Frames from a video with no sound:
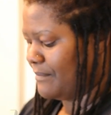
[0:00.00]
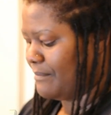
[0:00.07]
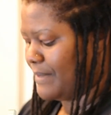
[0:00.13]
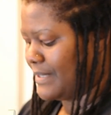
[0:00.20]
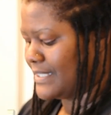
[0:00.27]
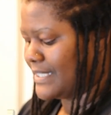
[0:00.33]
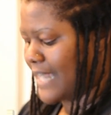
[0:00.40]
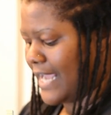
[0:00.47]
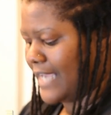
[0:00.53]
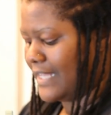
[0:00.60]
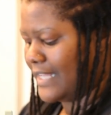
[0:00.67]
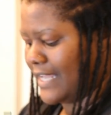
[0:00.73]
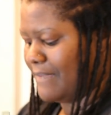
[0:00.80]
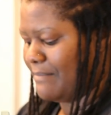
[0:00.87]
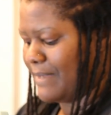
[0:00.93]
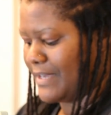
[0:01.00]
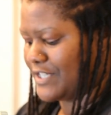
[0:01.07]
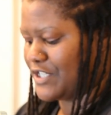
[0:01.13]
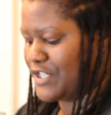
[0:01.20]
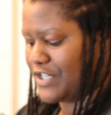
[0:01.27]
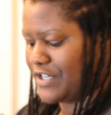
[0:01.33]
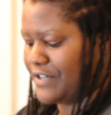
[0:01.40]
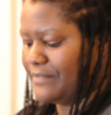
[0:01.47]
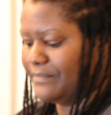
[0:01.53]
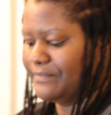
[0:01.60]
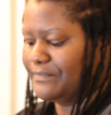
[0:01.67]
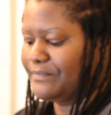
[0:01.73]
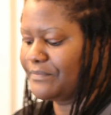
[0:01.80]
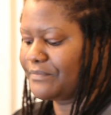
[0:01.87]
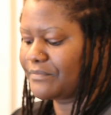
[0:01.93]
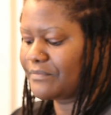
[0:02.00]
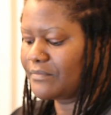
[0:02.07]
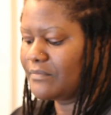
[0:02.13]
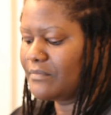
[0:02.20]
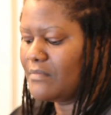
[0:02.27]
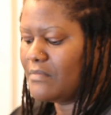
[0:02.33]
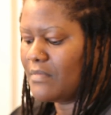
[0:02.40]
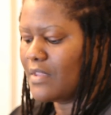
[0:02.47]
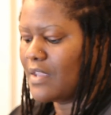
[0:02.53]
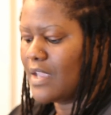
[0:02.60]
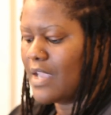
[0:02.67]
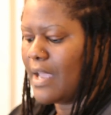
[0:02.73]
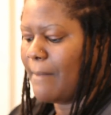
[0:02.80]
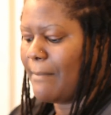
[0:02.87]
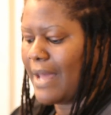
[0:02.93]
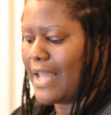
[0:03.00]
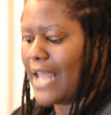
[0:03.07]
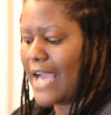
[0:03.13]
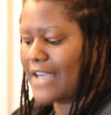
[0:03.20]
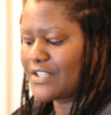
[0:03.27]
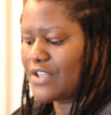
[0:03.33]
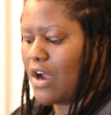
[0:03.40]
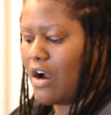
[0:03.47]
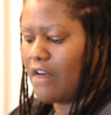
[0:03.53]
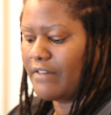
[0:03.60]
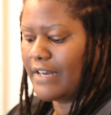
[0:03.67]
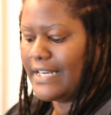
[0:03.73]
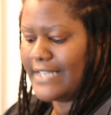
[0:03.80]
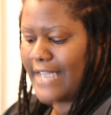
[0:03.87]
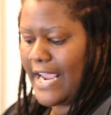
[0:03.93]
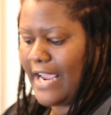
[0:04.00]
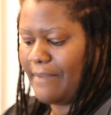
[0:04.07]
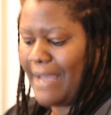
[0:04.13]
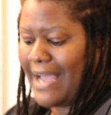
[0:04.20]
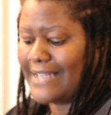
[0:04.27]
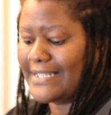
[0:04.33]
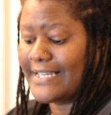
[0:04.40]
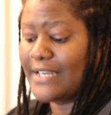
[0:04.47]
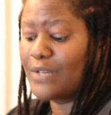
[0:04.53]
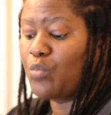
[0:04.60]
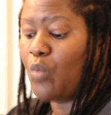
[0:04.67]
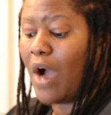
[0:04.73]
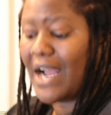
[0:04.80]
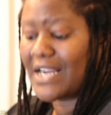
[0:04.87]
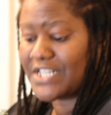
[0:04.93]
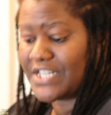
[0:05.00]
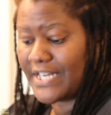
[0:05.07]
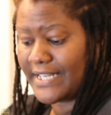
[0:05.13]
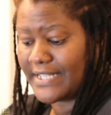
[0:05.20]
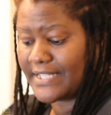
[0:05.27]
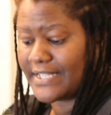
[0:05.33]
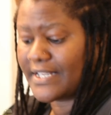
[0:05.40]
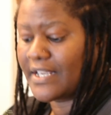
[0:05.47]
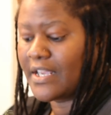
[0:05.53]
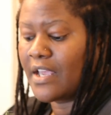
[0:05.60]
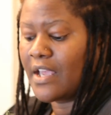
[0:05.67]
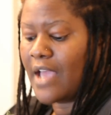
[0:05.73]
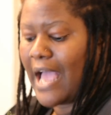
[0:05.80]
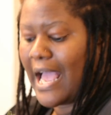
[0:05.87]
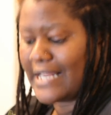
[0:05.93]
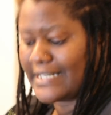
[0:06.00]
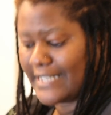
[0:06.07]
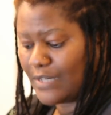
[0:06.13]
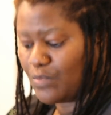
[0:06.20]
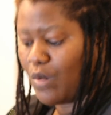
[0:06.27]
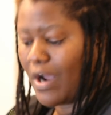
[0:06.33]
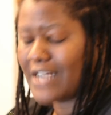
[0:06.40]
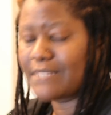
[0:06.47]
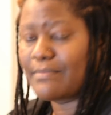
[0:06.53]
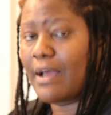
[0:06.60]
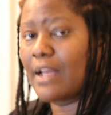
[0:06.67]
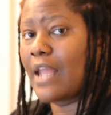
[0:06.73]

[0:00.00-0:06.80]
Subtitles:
Bentonite Clay mixture. My locks are already damp. I did wash it. I did wash my